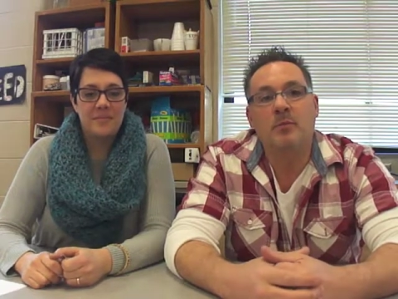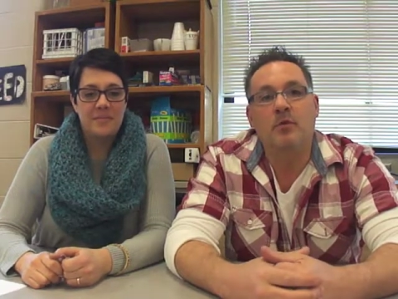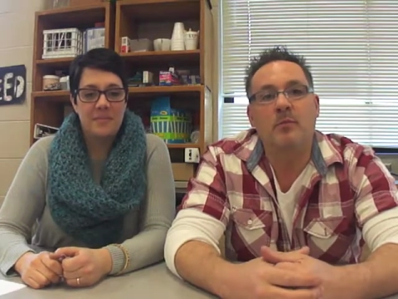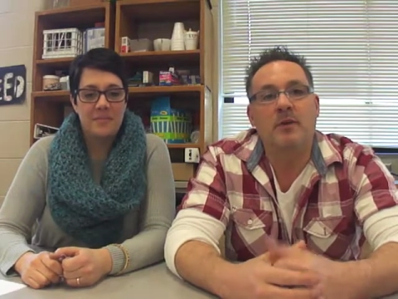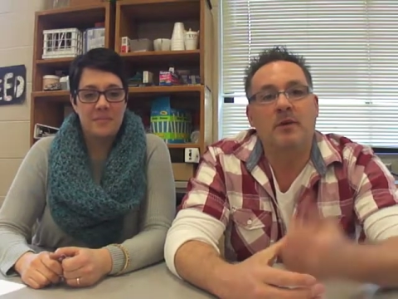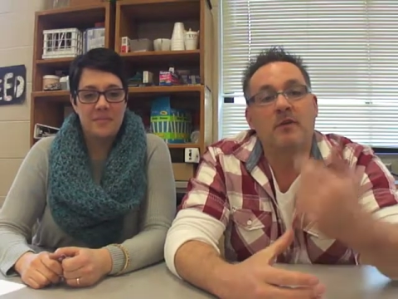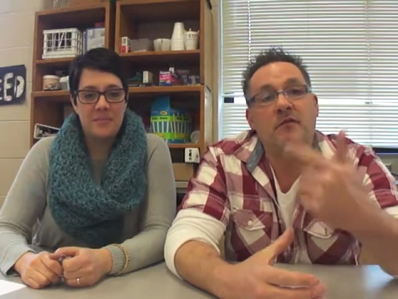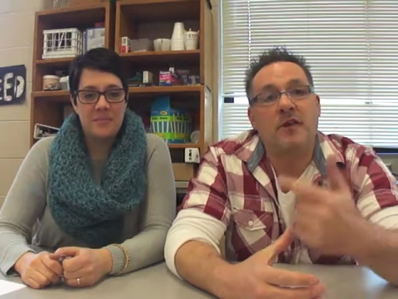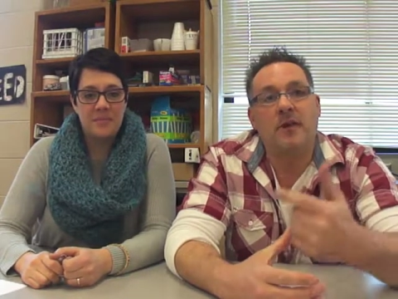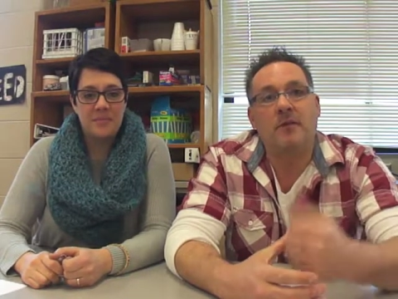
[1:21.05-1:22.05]
Speaker 1: the movement of the
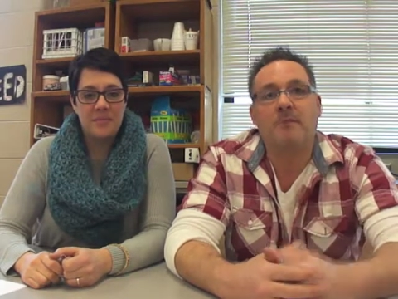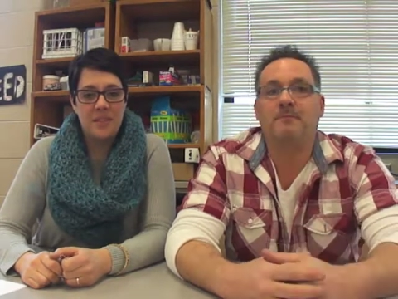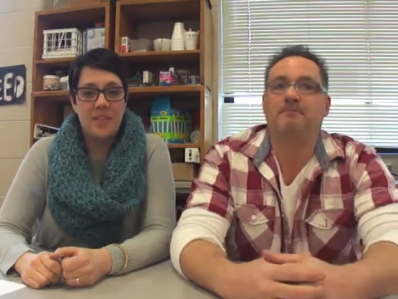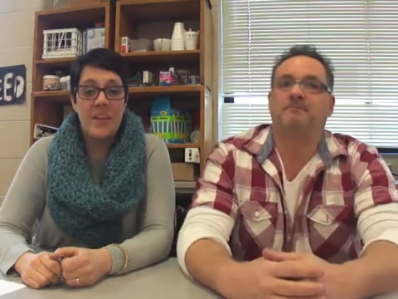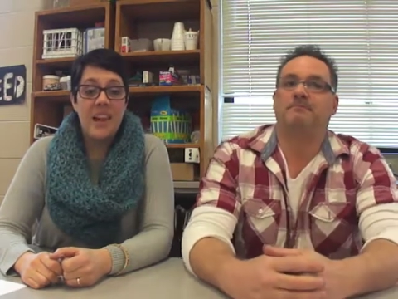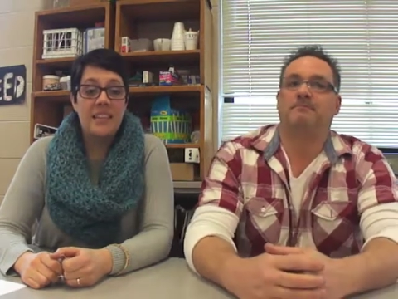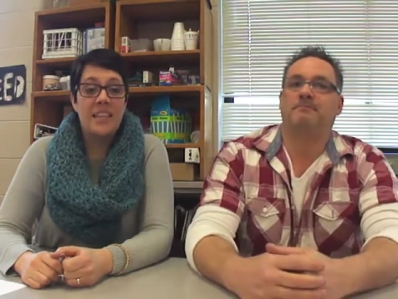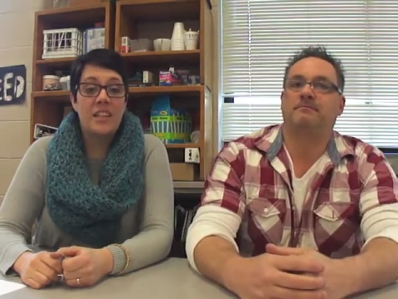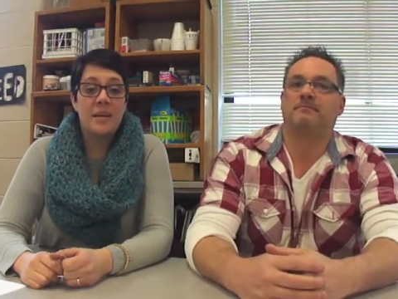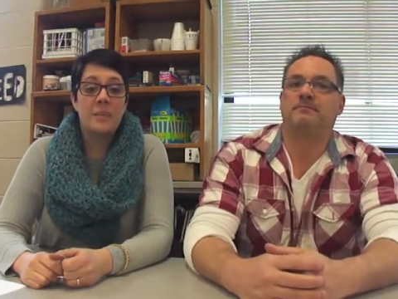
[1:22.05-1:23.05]
figure.
Speaker 2: Finally,
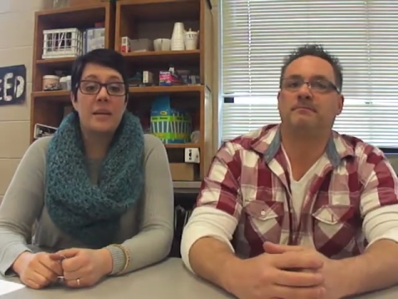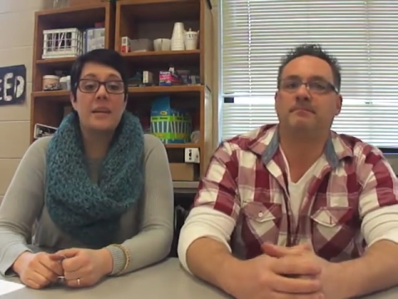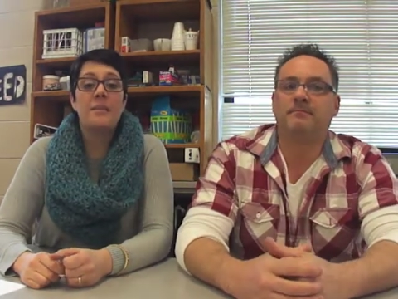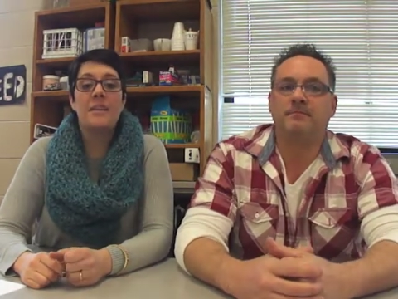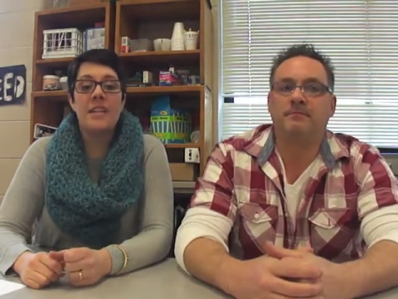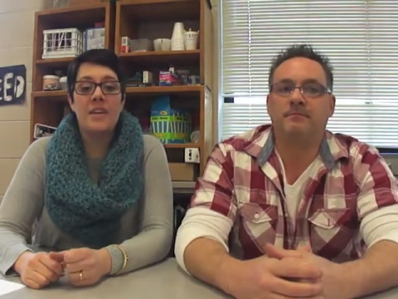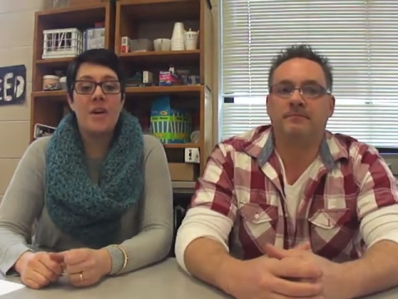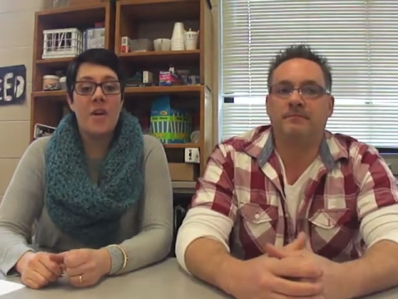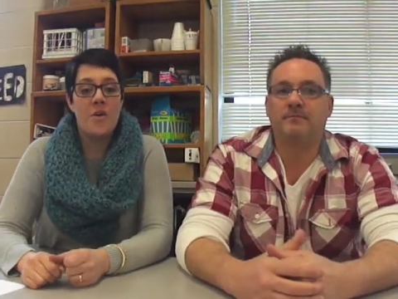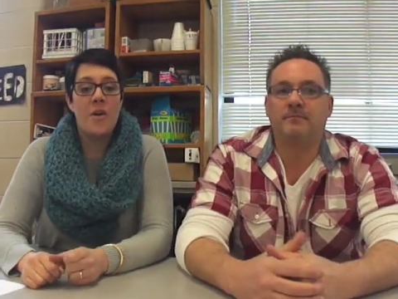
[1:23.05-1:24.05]
you can complete your
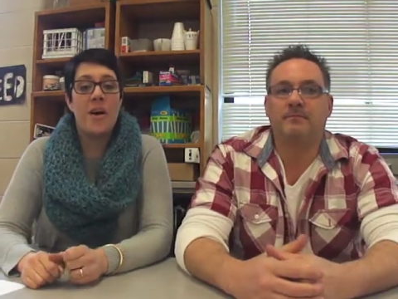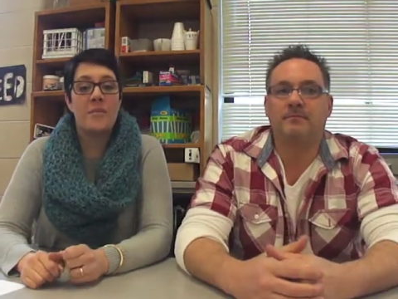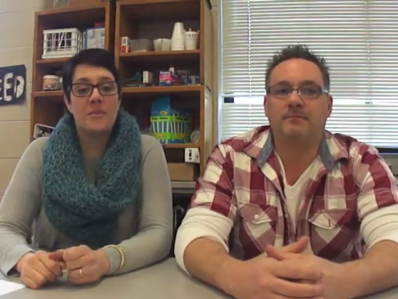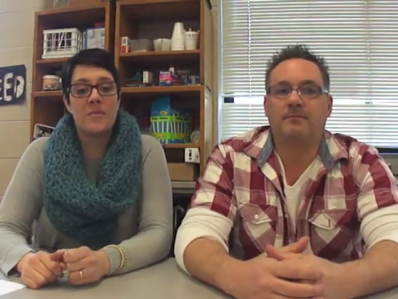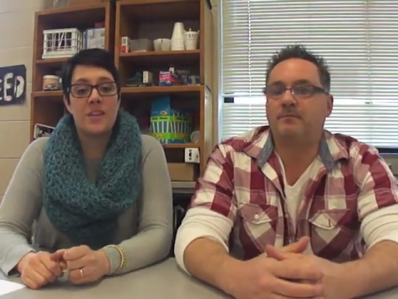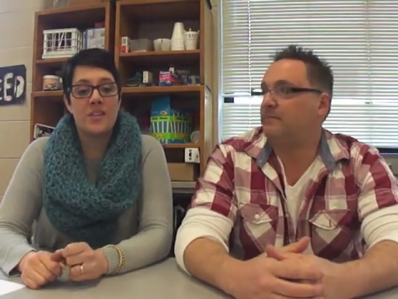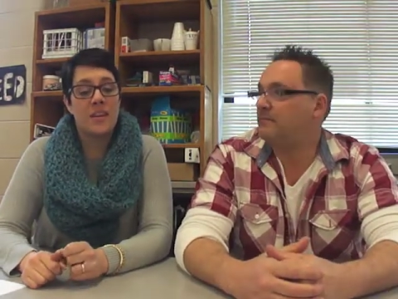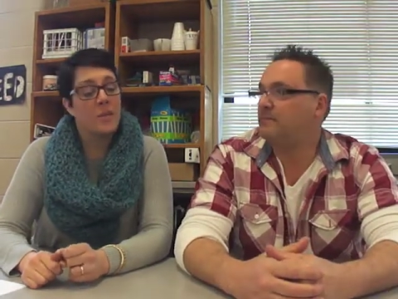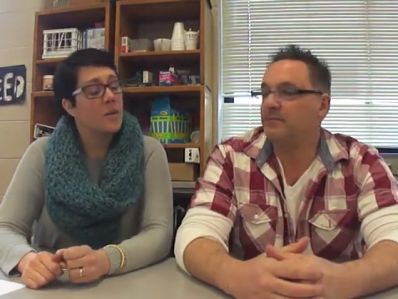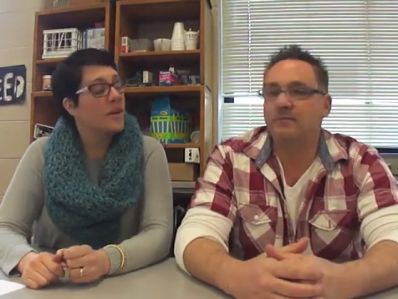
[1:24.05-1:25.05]
own observational
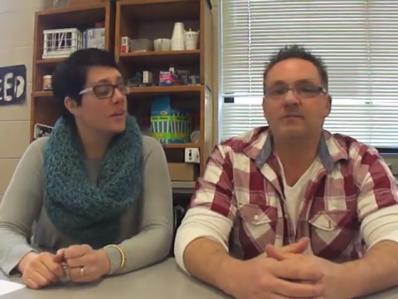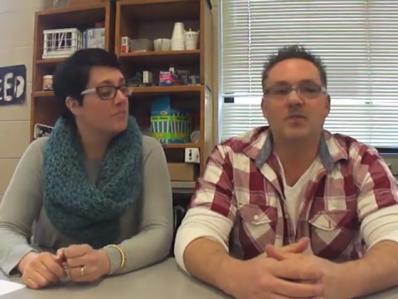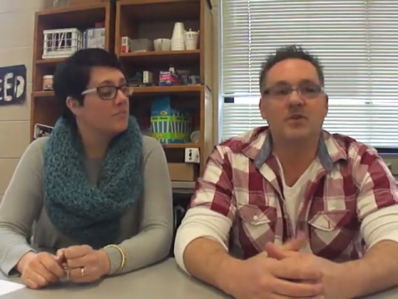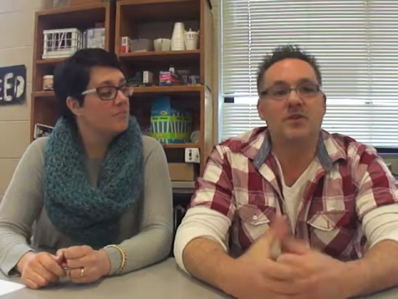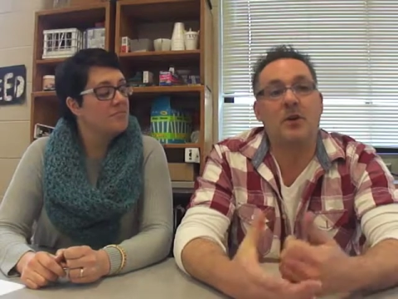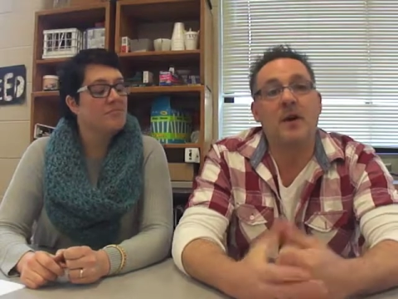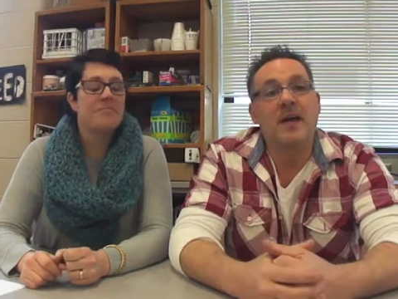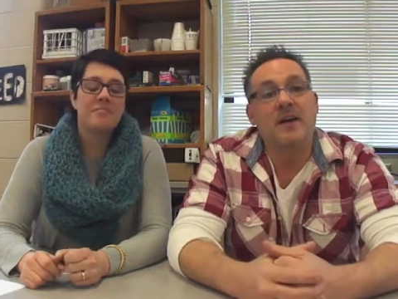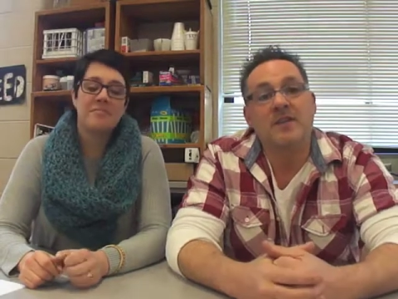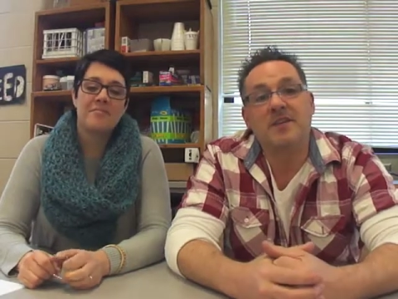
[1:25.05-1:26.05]
artwork.
Speaker 1: So,
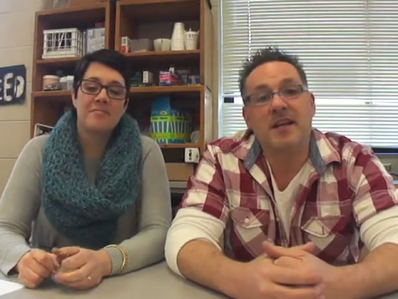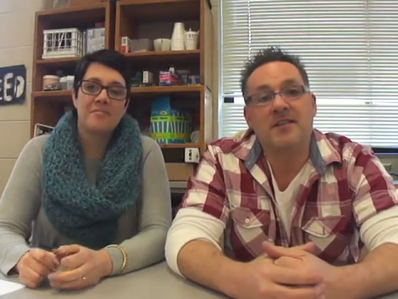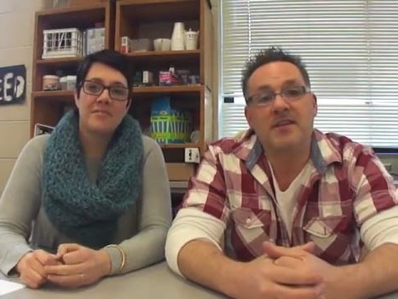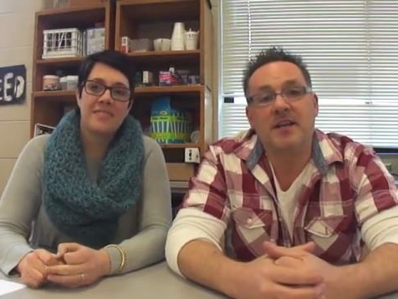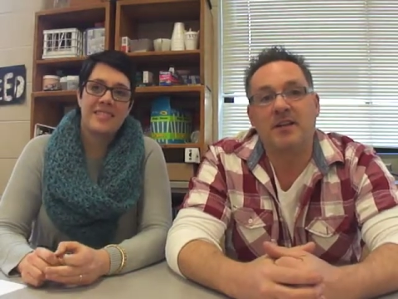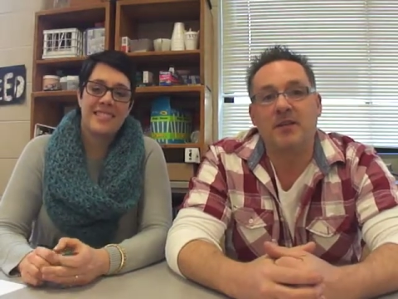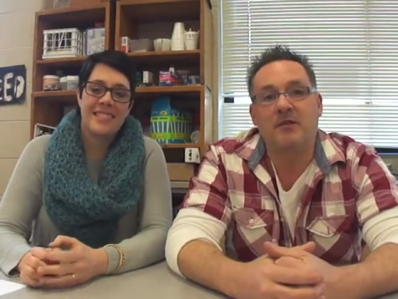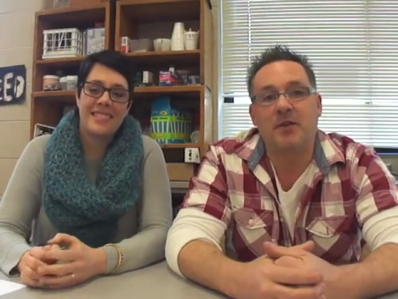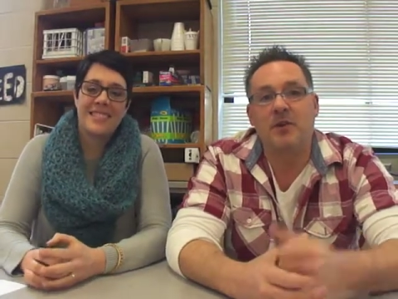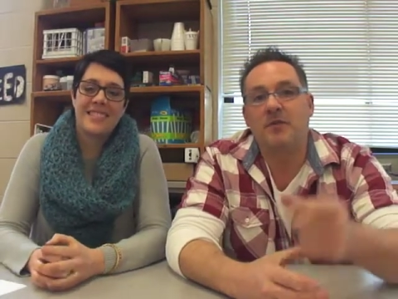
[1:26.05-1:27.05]
if this sounds like the unit for
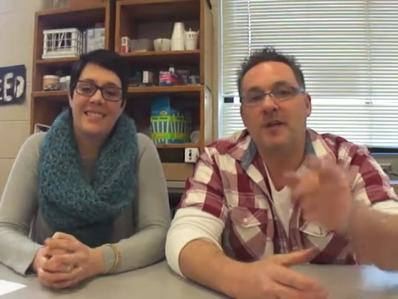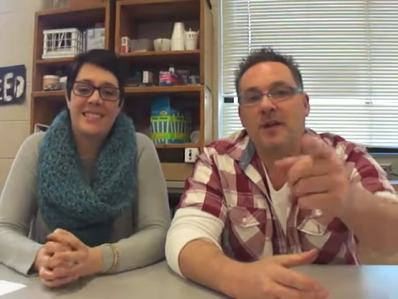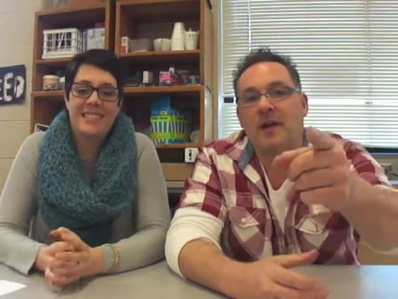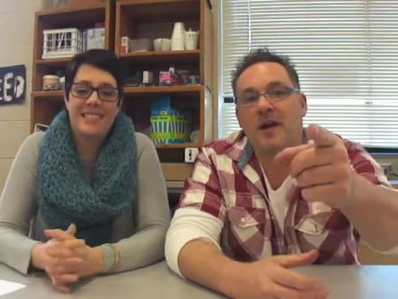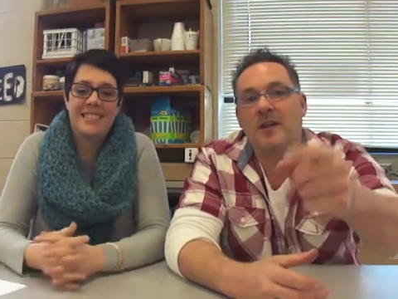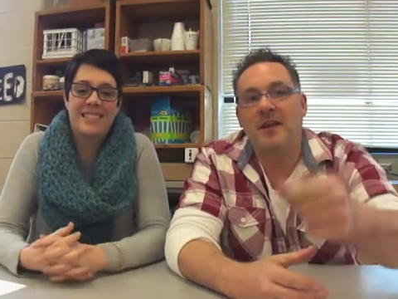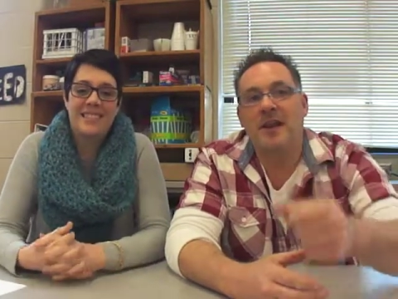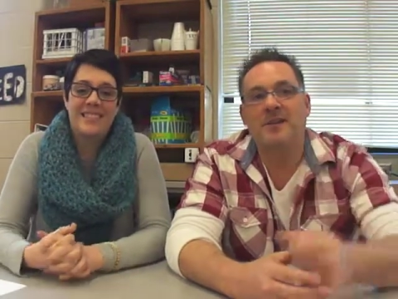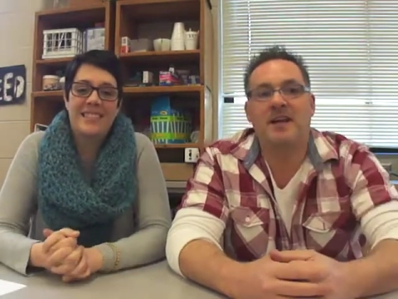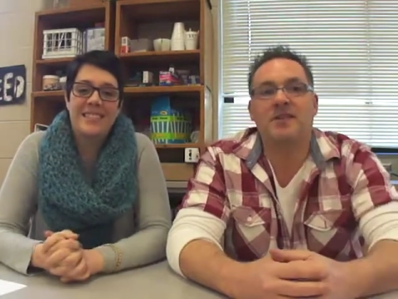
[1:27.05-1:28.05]
you, then click on the next
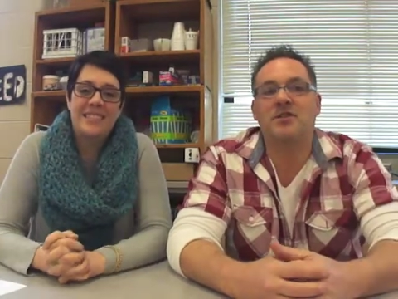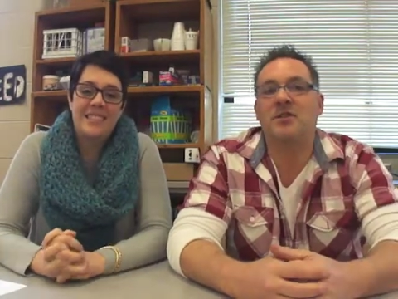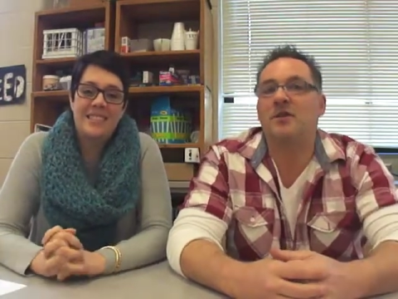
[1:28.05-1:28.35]
section,